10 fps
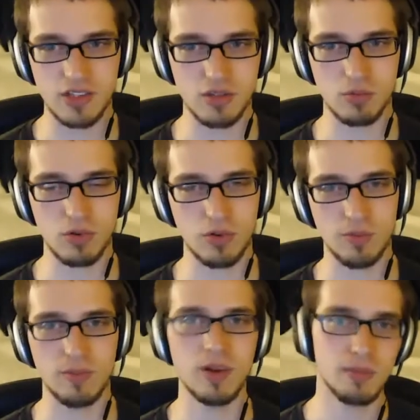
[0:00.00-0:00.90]
this
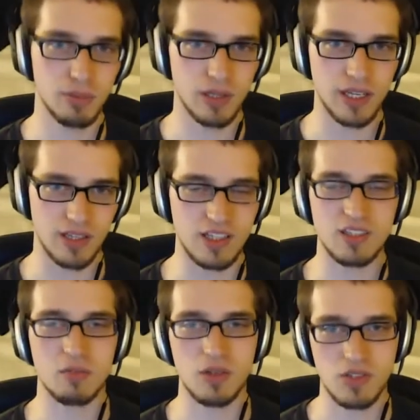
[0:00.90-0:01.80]
room, play
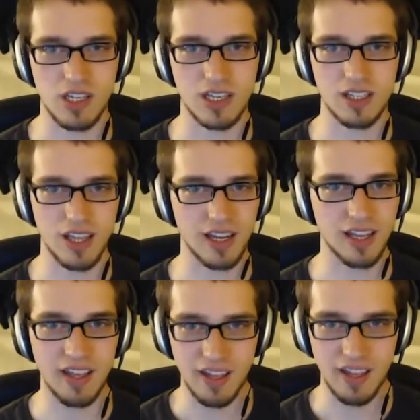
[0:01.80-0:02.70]
this music. Like,
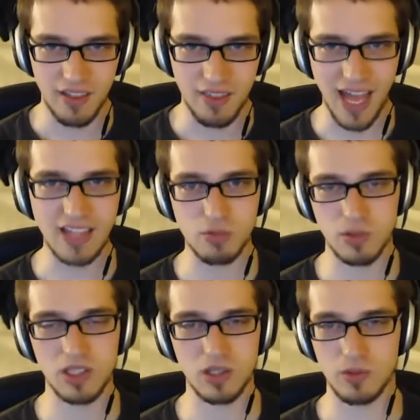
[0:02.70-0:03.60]
that's
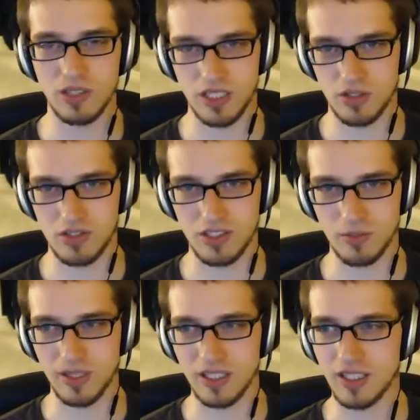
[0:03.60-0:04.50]
really, really interesting
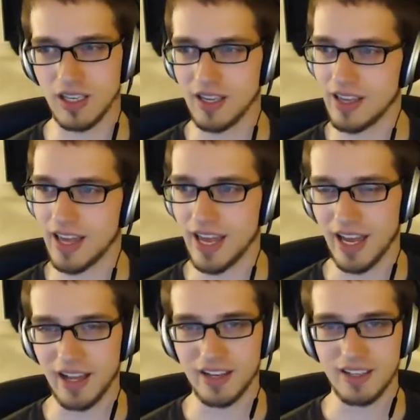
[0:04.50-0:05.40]
to me.
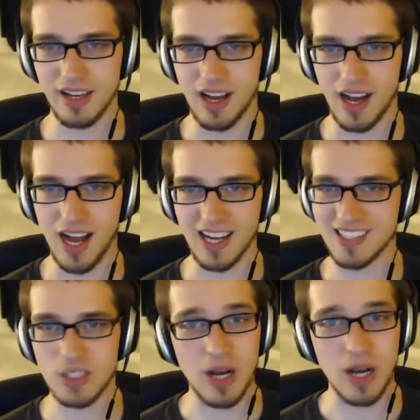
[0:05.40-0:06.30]
And I
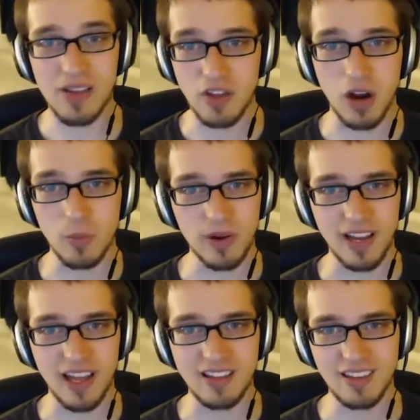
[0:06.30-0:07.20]
just don't have any of the
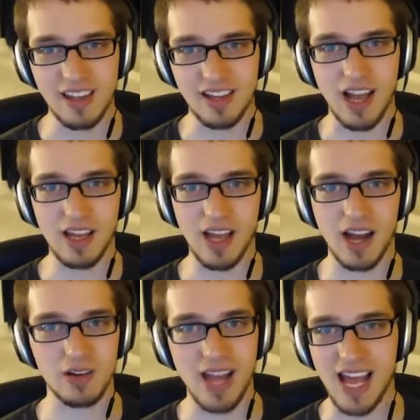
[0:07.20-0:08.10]
hardware yet. Like,
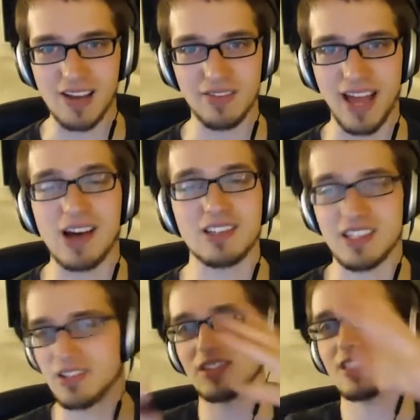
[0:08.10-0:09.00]
I don't have a
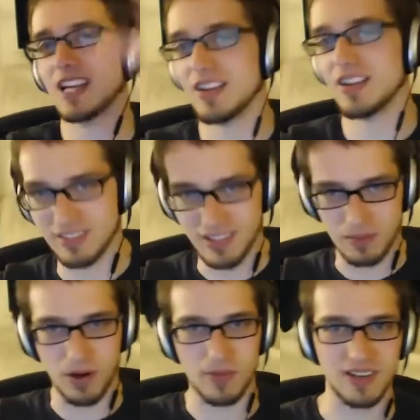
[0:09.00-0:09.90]
house. As you can see, I have an
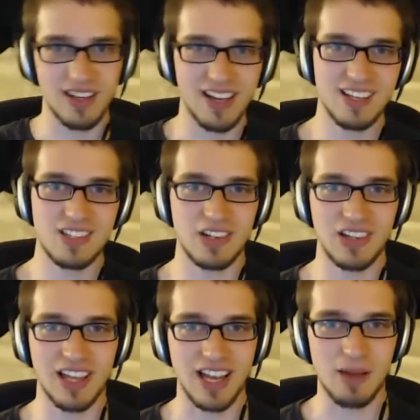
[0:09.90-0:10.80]
apartment. So,
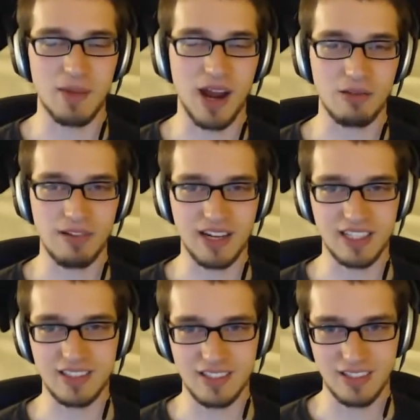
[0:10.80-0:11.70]
like, I'm not
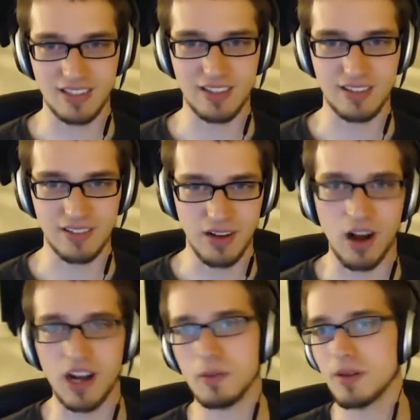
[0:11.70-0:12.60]
ready to
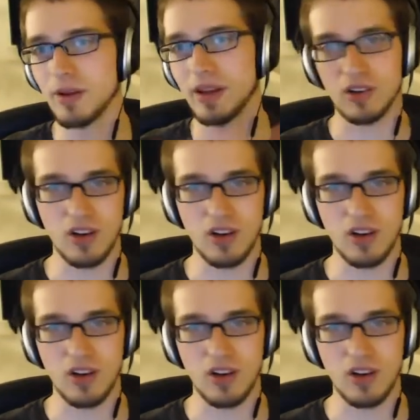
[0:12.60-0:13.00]
automate my whole